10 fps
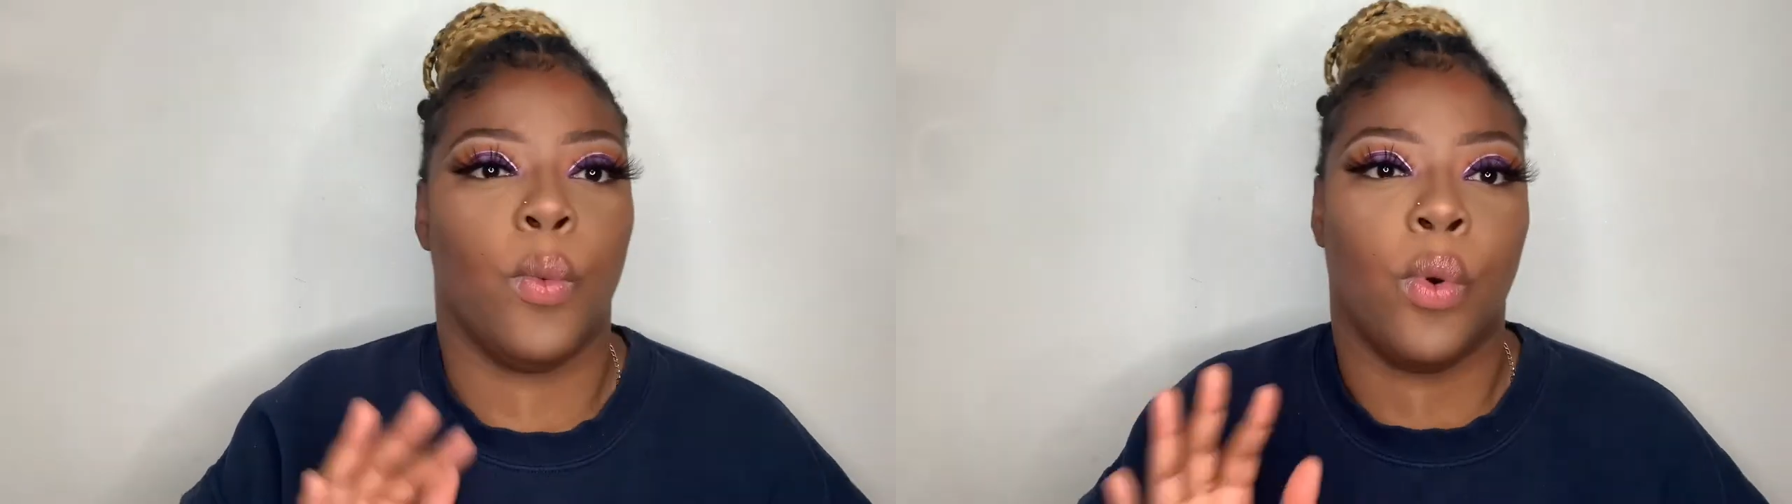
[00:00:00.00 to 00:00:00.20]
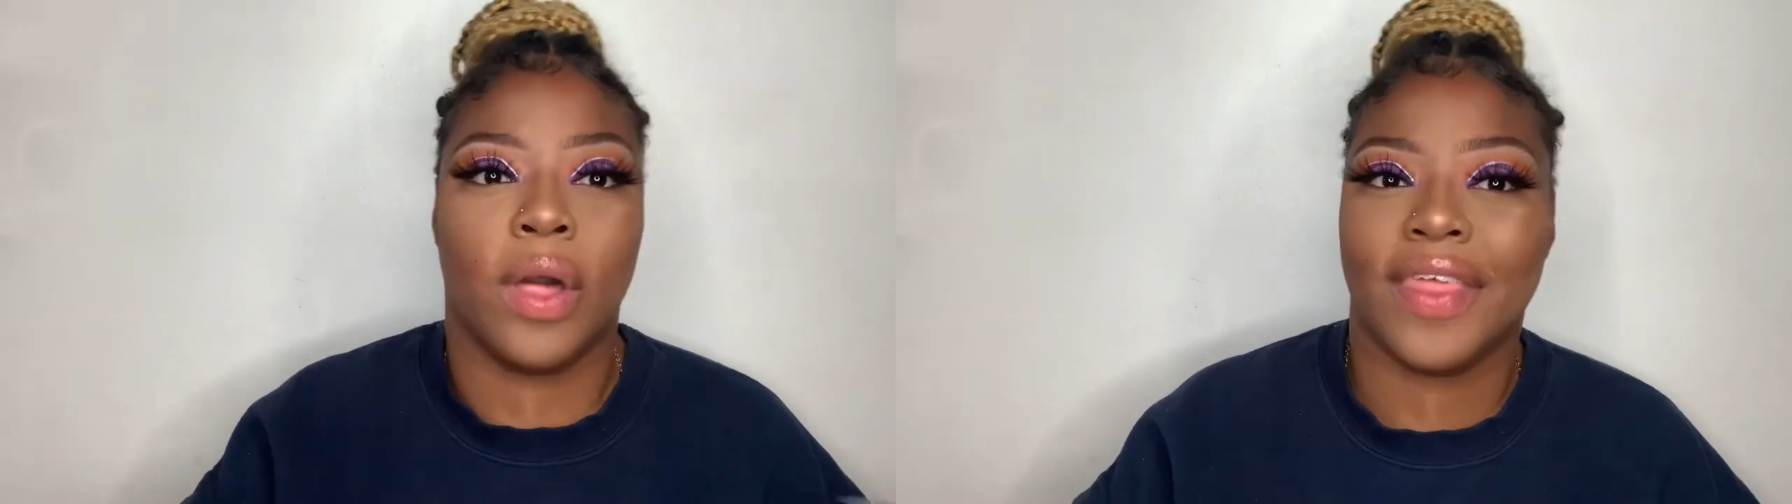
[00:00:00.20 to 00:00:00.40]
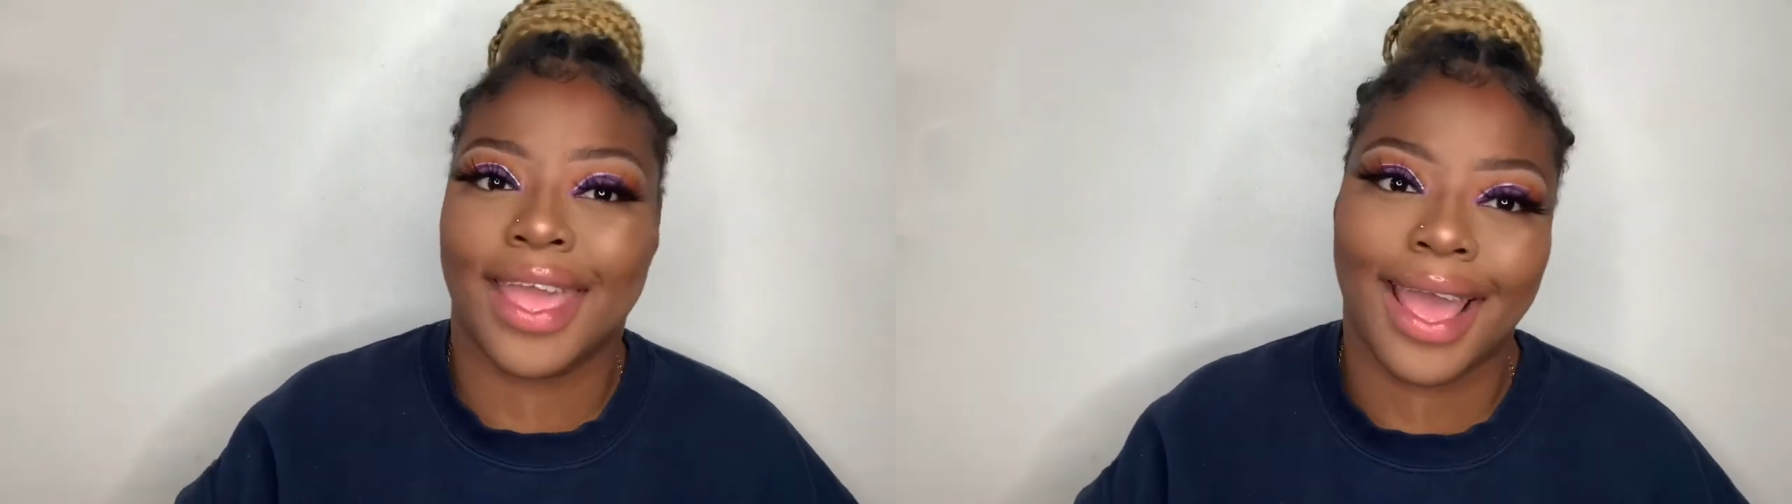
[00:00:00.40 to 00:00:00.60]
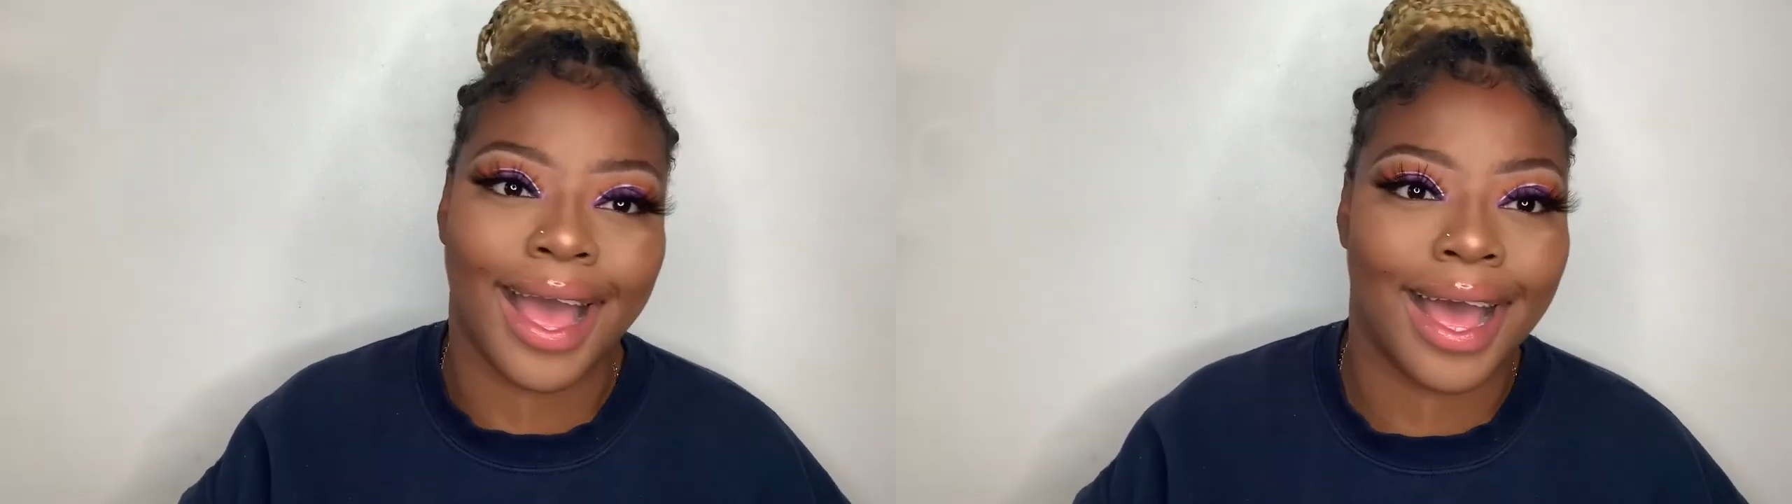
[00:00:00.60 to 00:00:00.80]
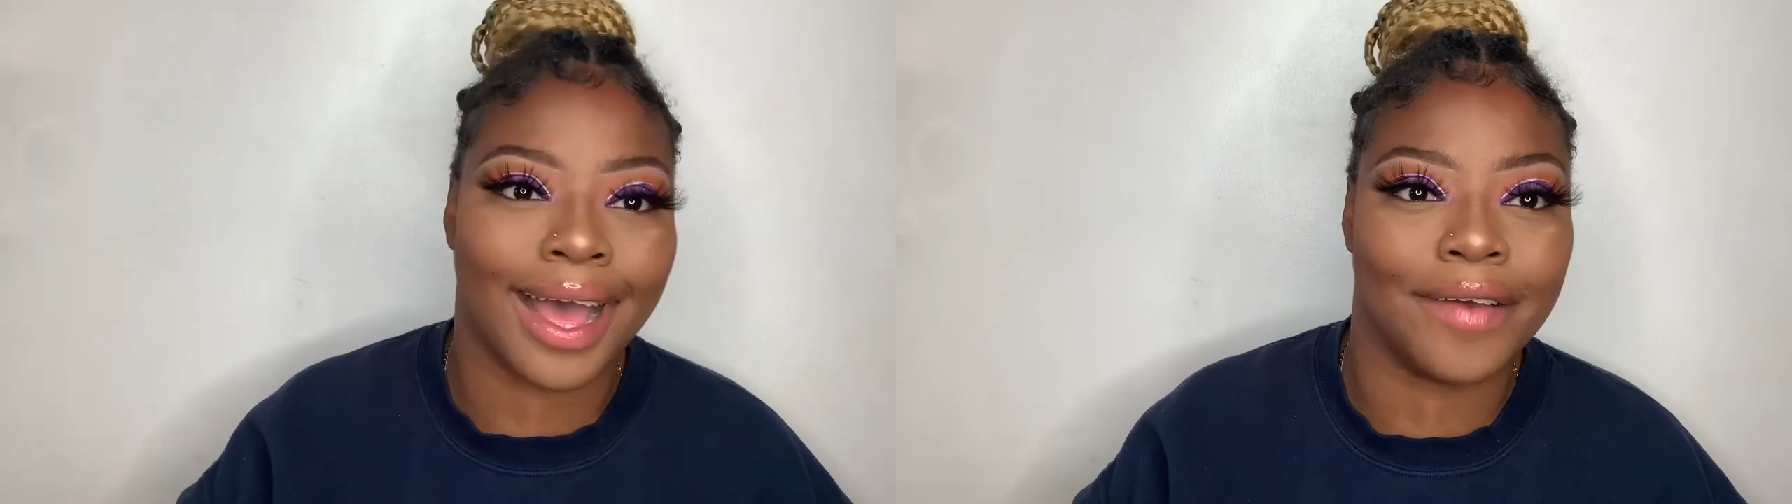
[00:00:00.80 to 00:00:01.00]
what they
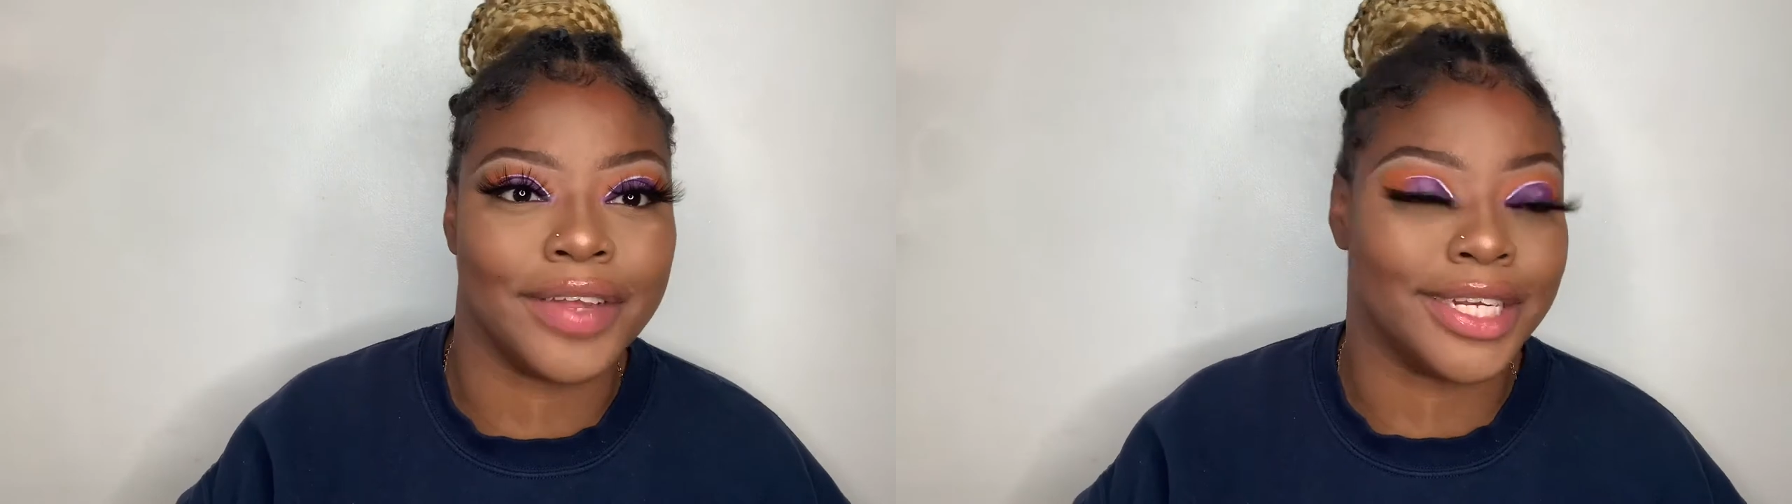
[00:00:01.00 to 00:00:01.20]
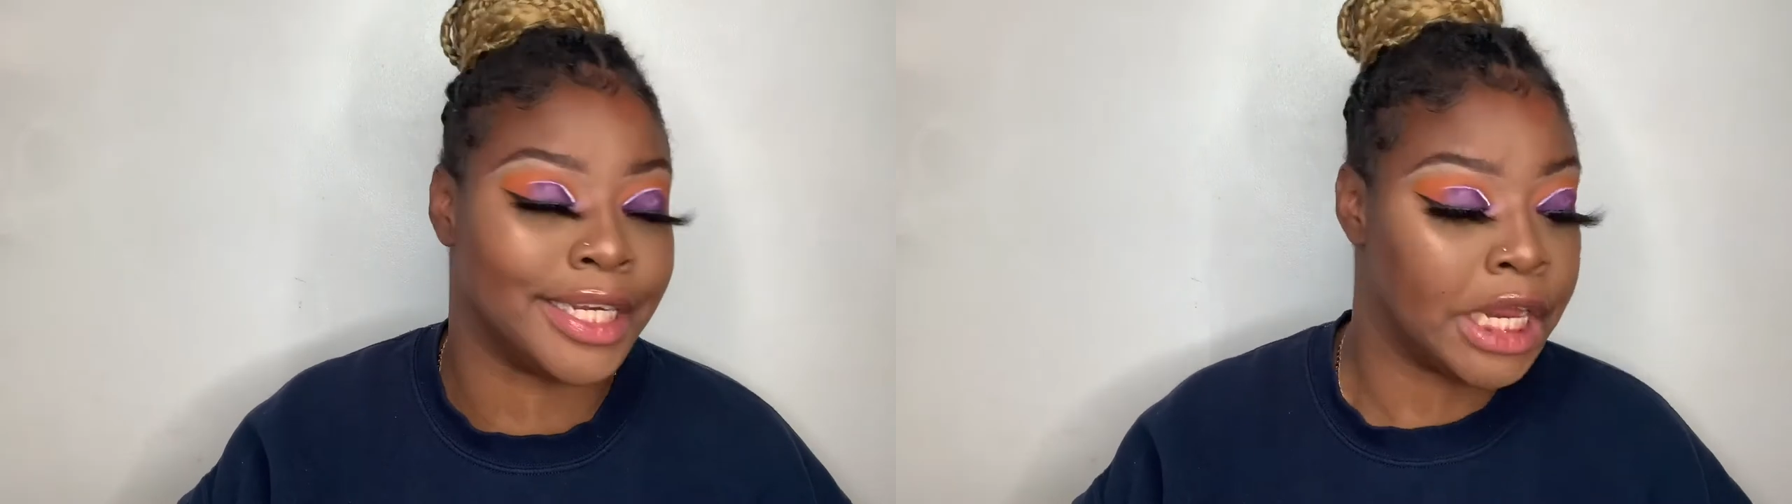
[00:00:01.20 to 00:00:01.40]
have and